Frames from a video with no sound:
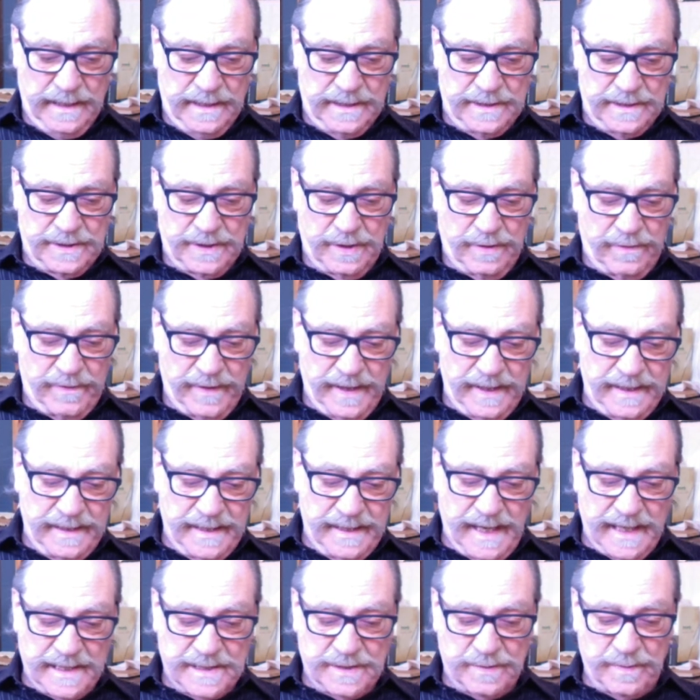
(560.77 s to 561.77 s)
So then
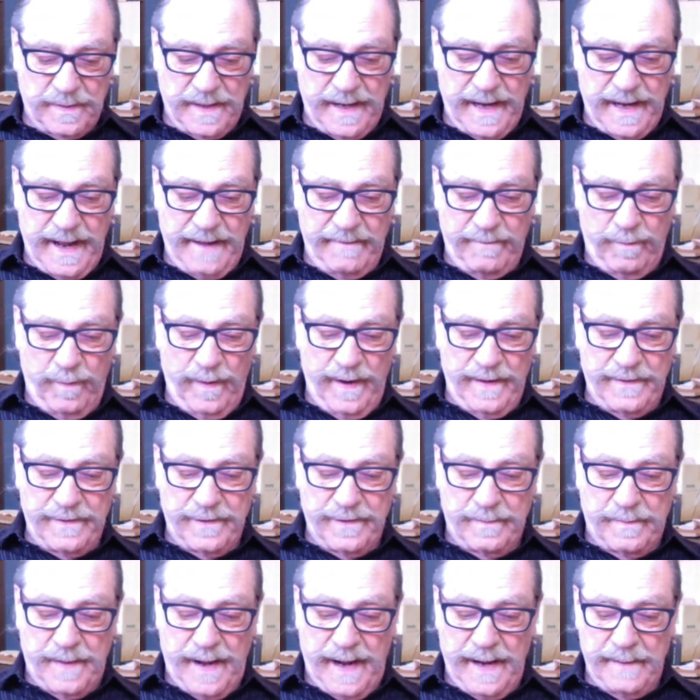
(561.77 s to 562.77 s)
next we have
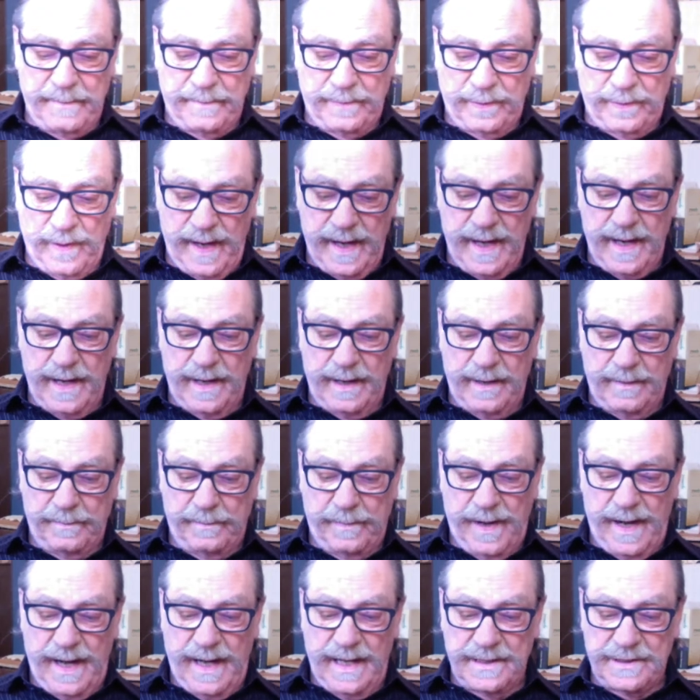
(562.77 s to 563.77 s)
whether by prayer,
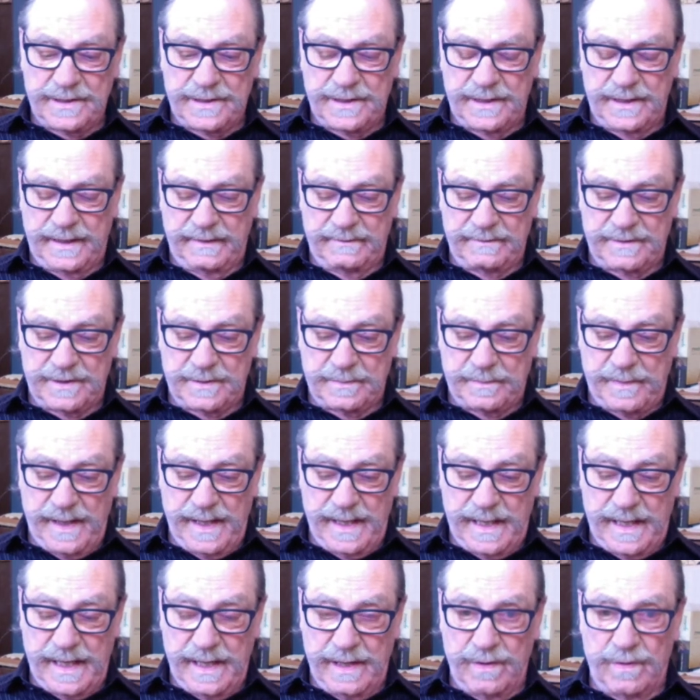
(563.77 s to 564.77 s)
positive
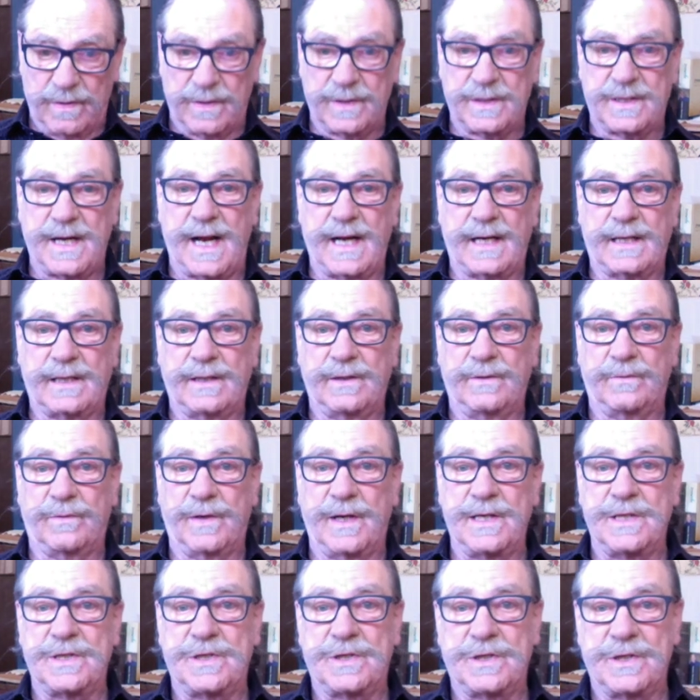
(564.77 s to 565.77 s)
speaking, or
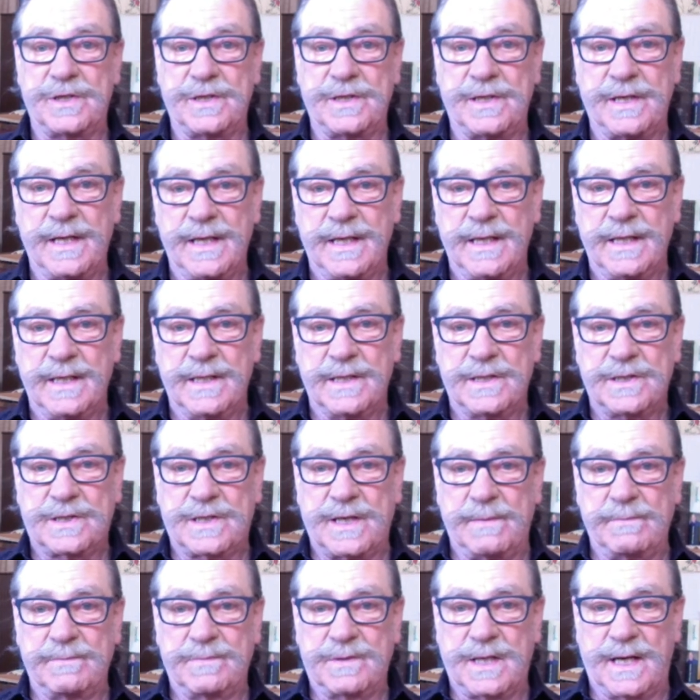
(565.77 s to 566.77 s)
declaration.
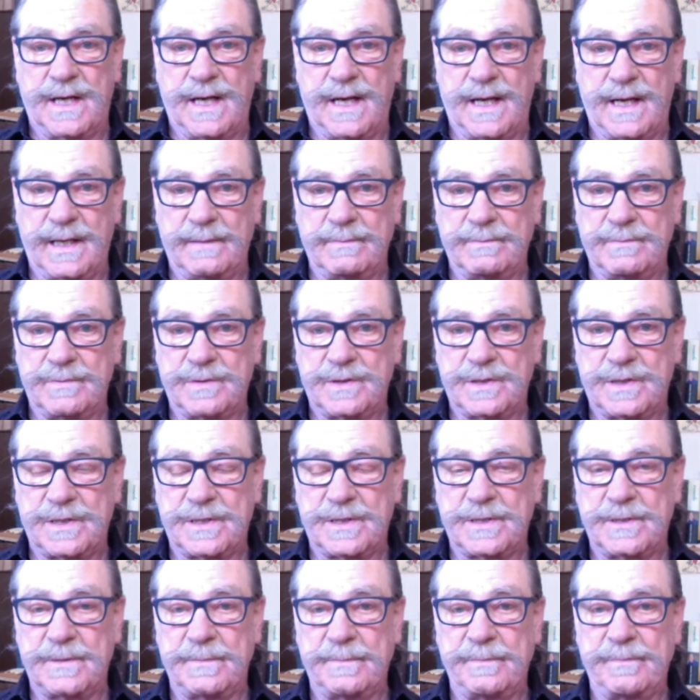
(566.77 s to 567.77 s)

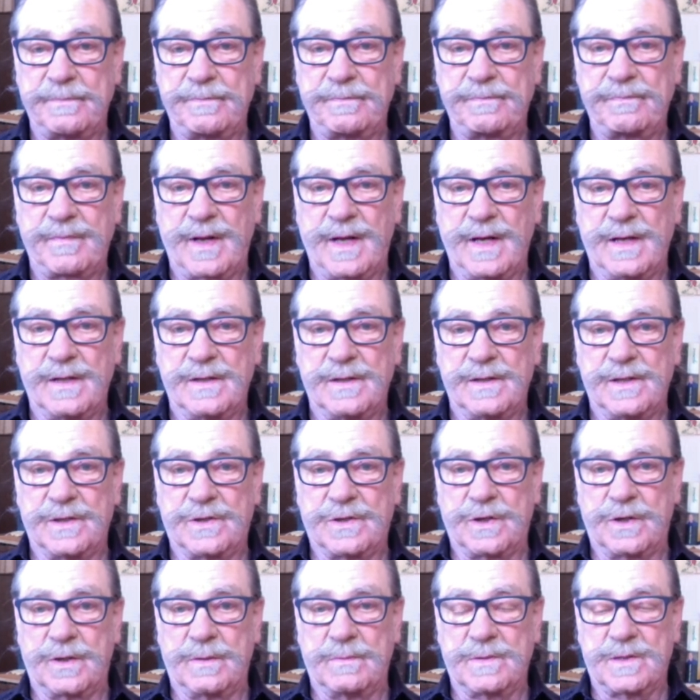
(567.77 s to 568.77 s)
Sometimes the
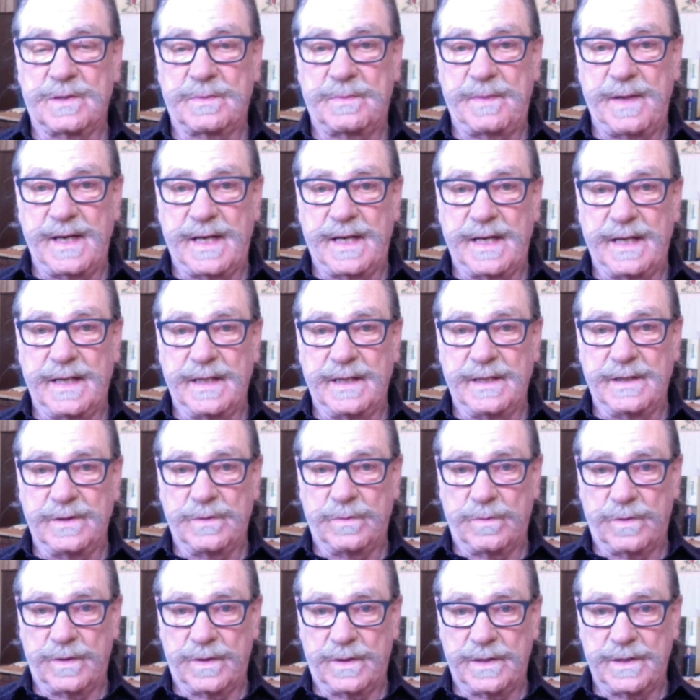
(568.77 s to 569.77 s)
term speaking in the
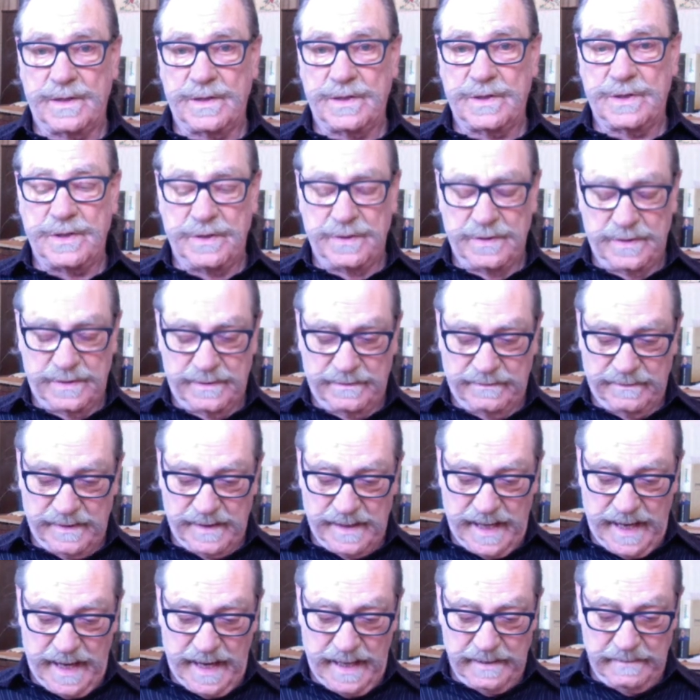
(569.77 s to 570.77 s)
word is used for
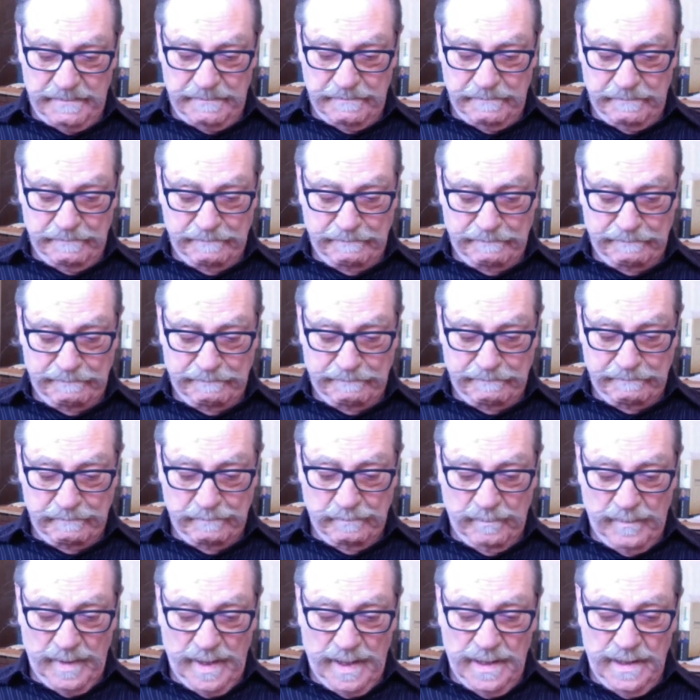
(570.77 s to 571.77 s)
that.
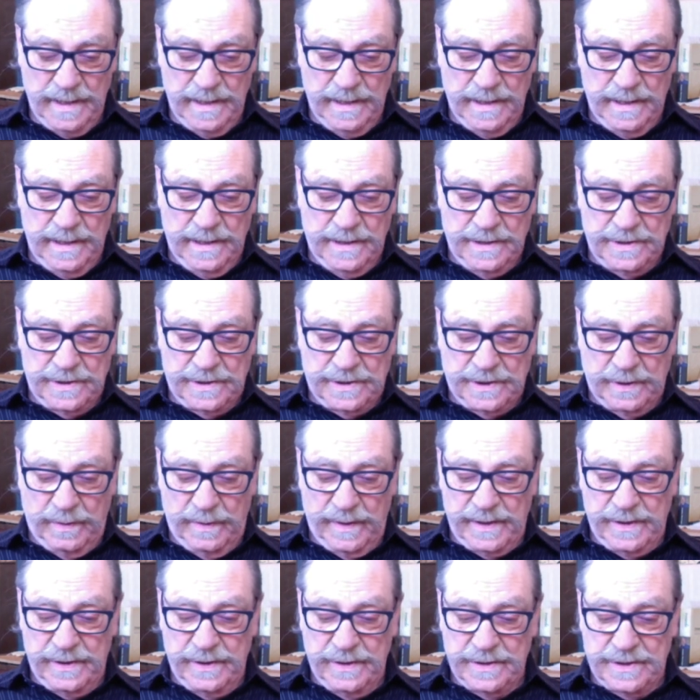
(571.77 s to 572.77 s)

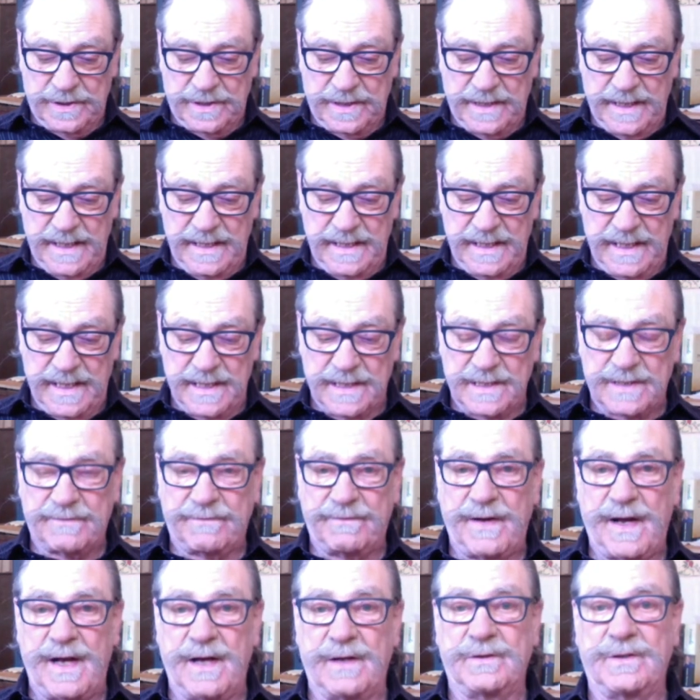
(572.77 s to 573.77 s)
Sowing good seed is
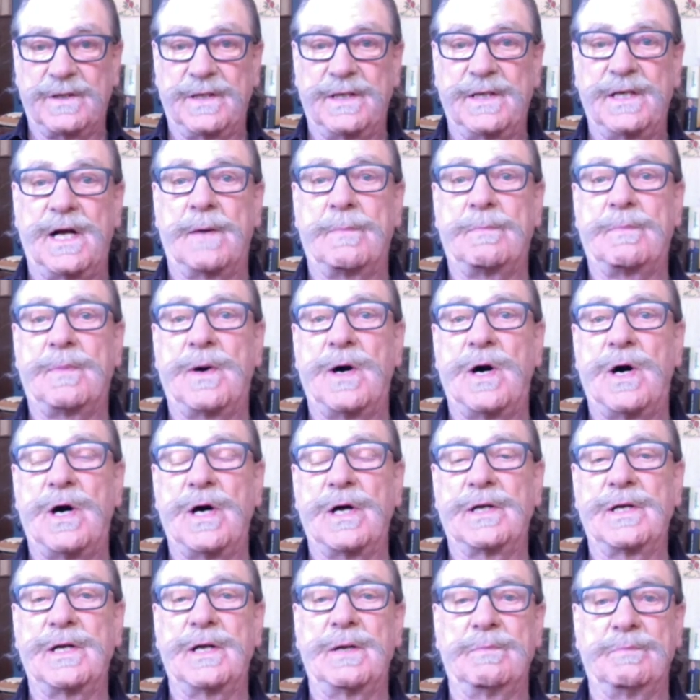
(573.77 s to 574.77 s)
founded
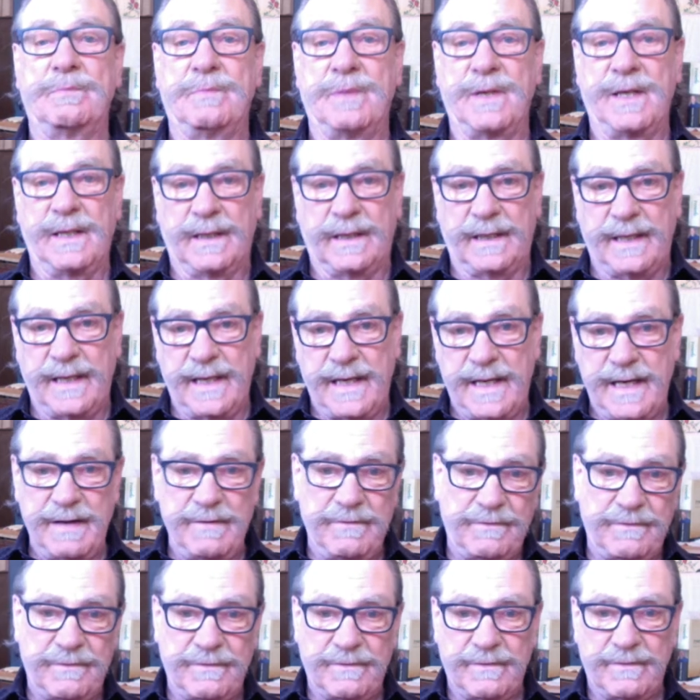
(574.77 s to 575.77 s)
upon
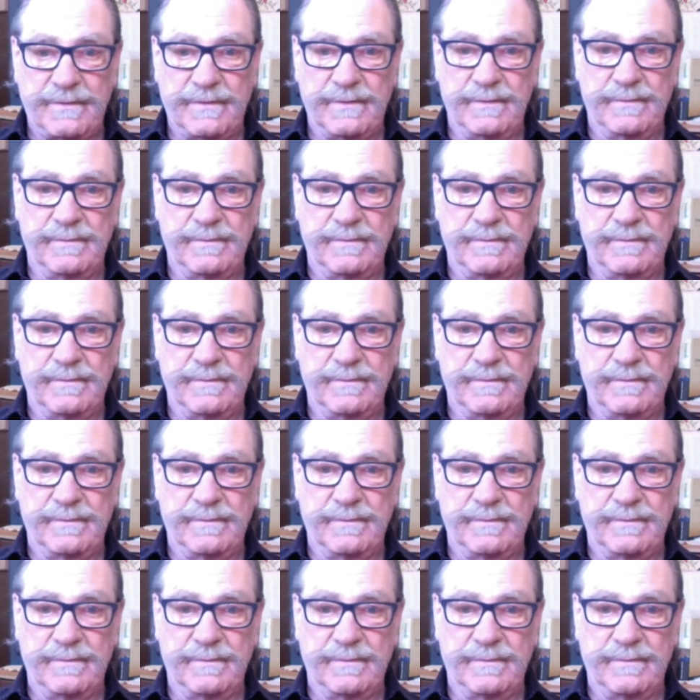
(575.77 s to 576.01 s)
belief